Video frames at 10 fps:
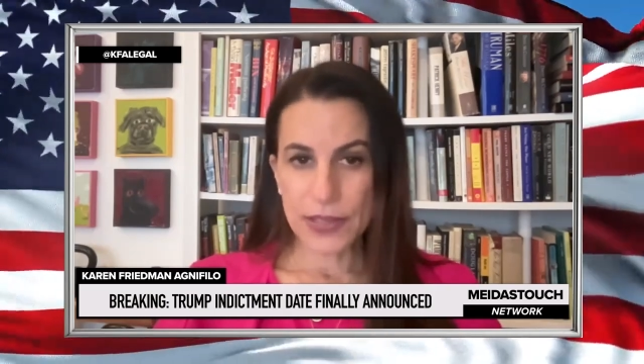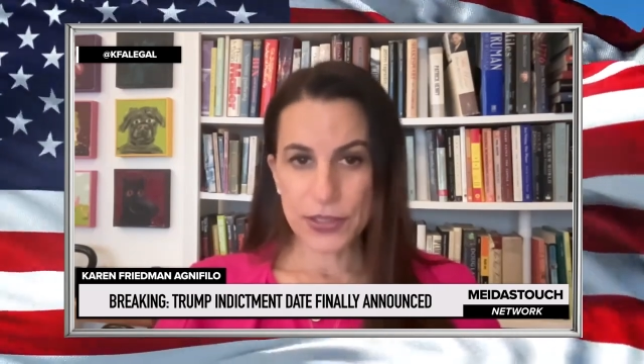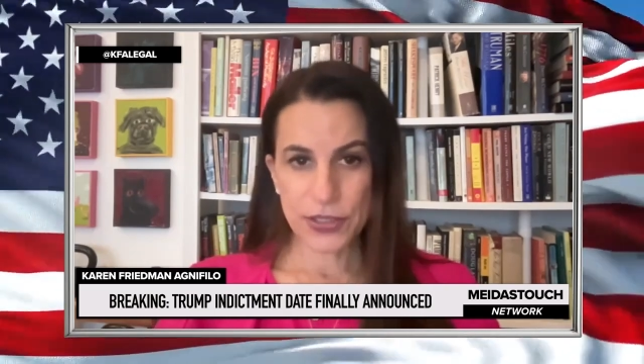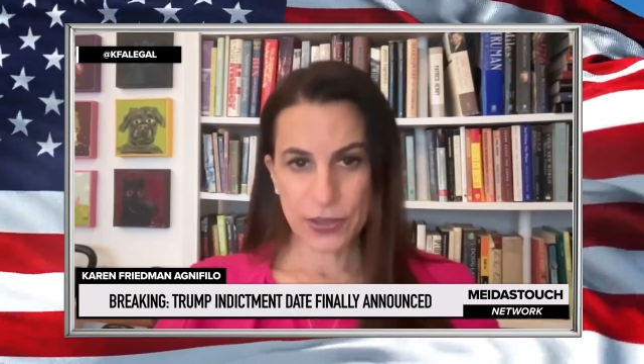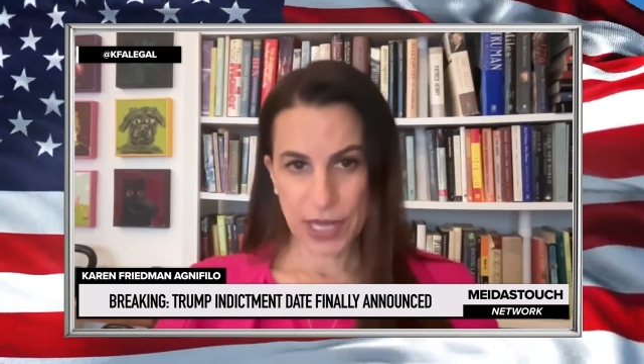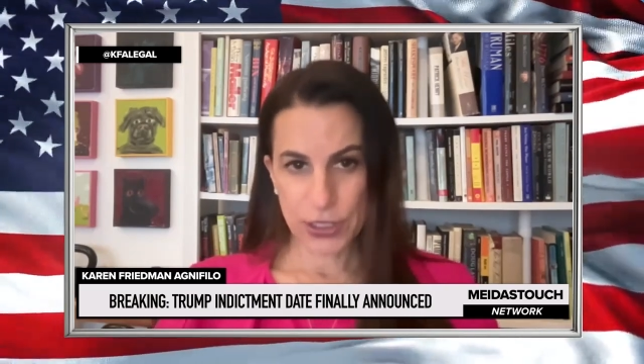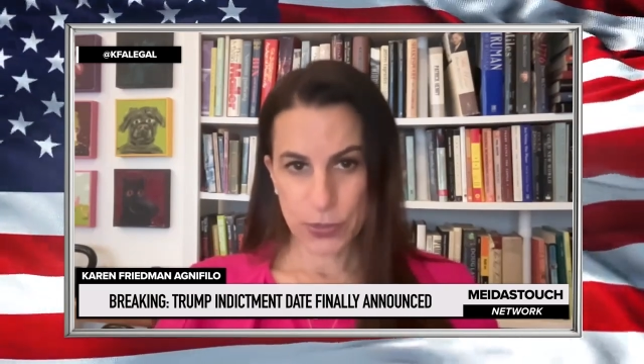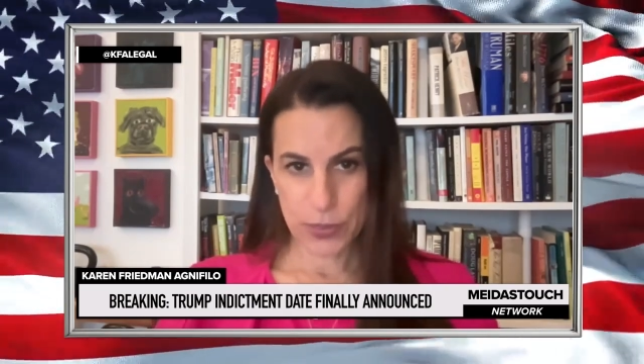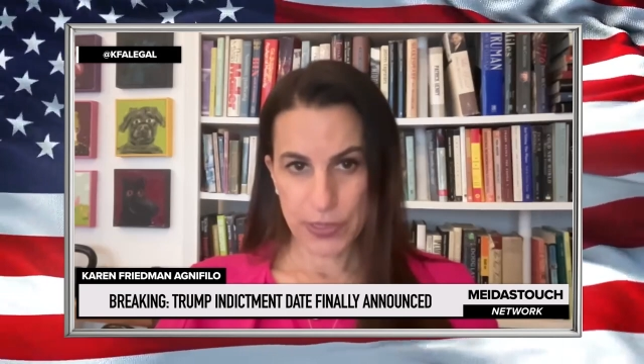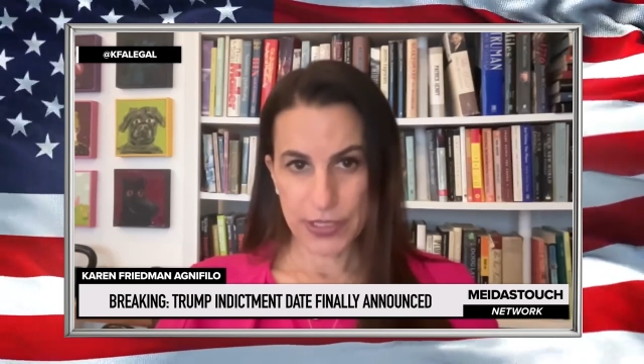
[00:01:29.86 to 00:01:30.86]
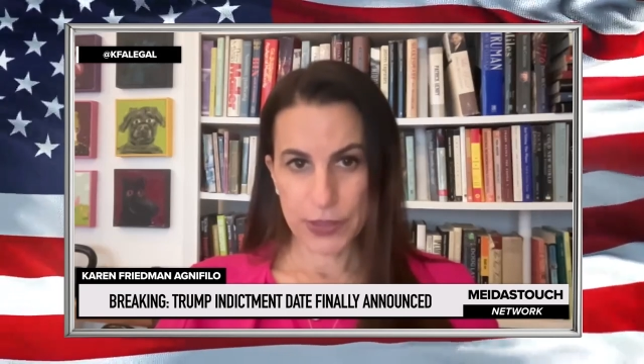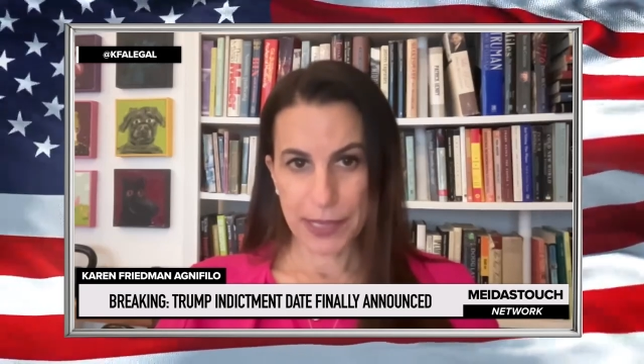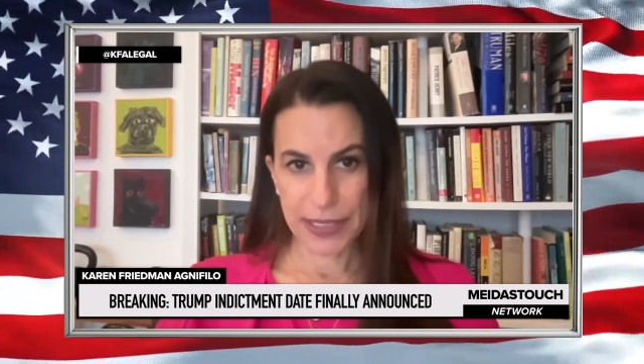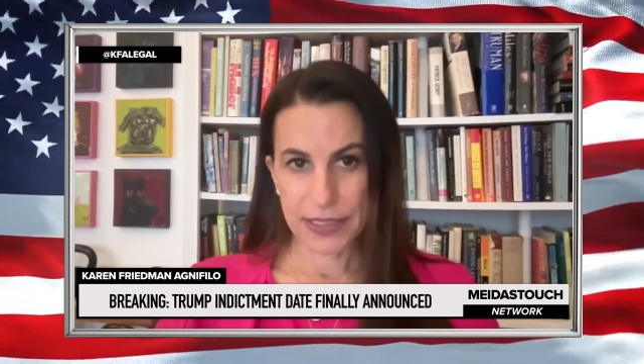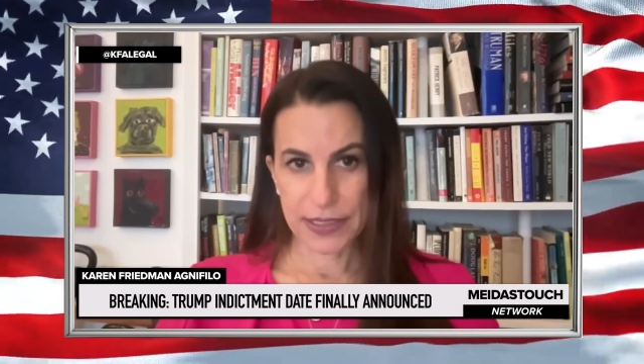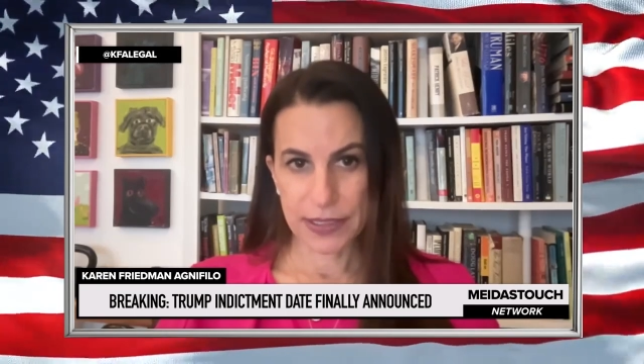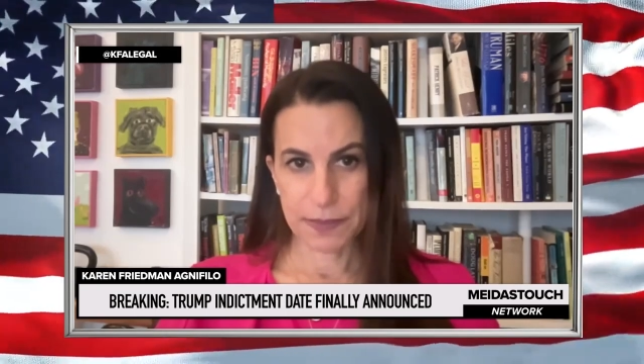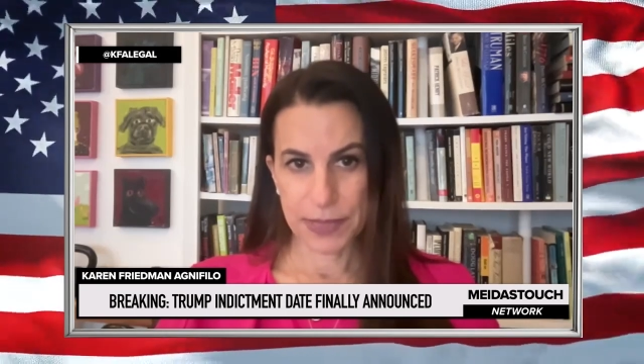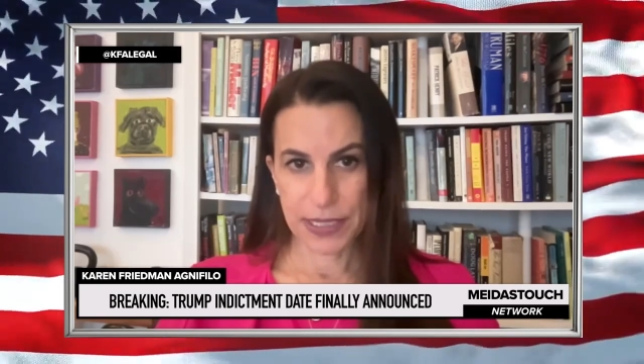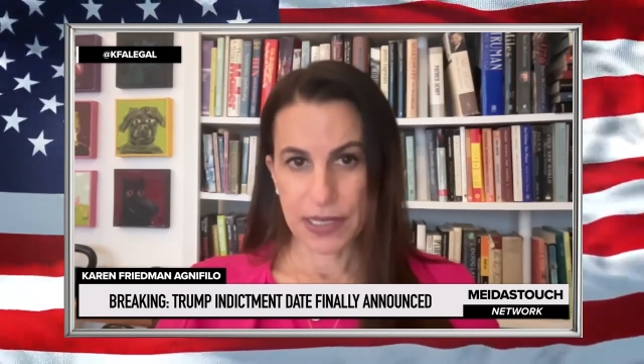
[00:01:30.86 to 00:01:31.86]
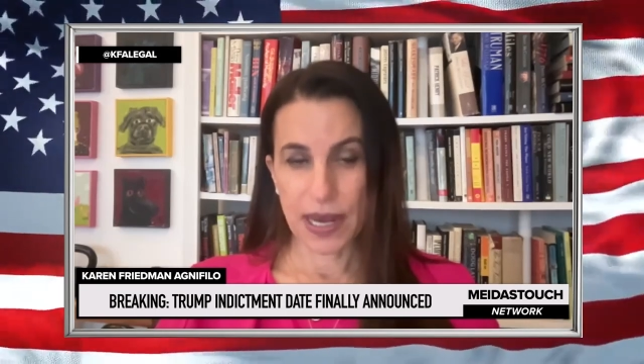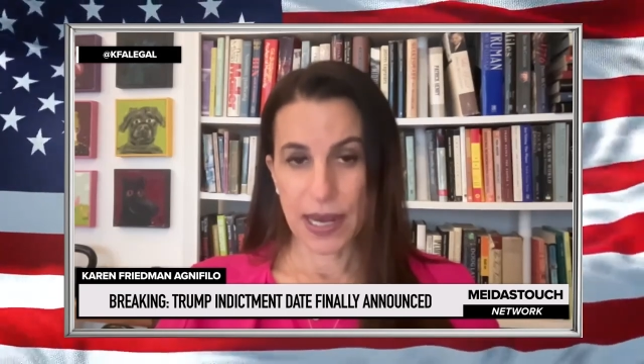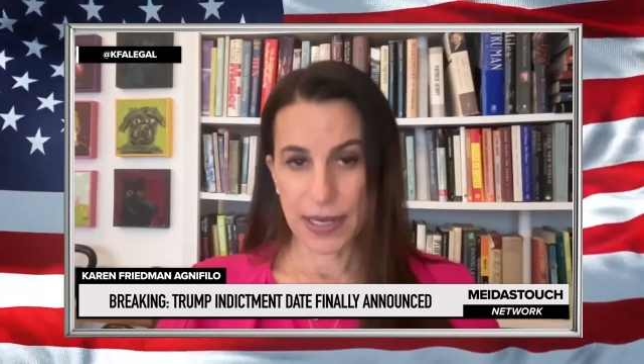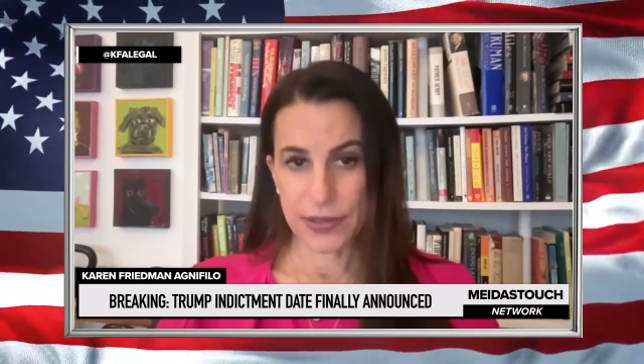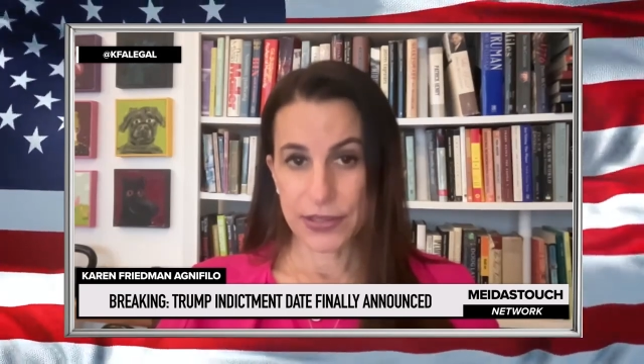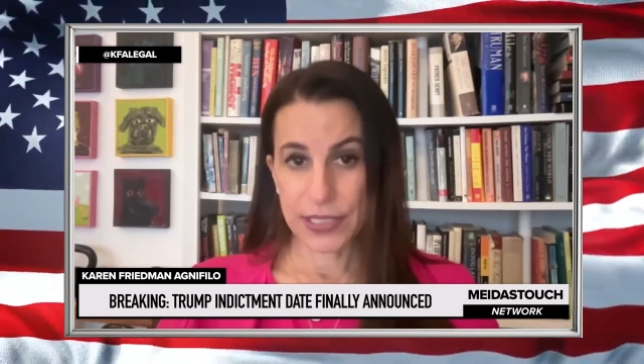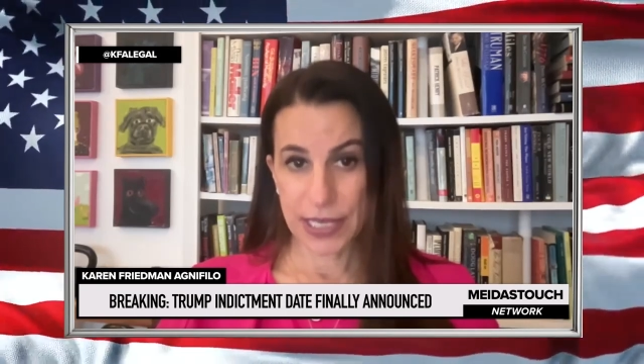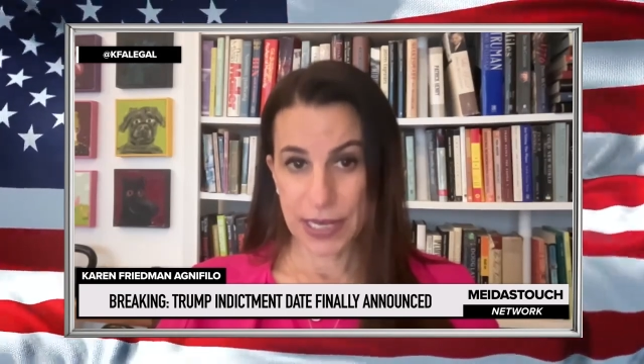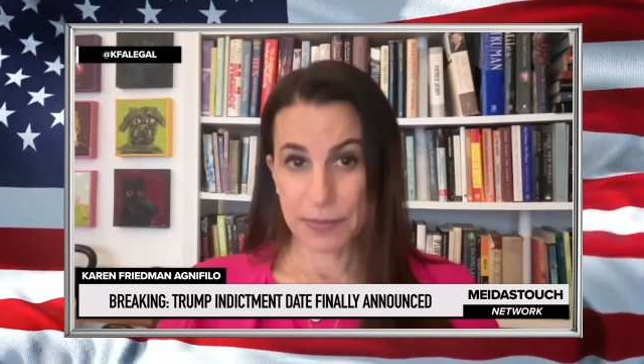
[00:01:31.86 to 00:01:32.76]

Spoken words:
And so that's why we expect it to be either today,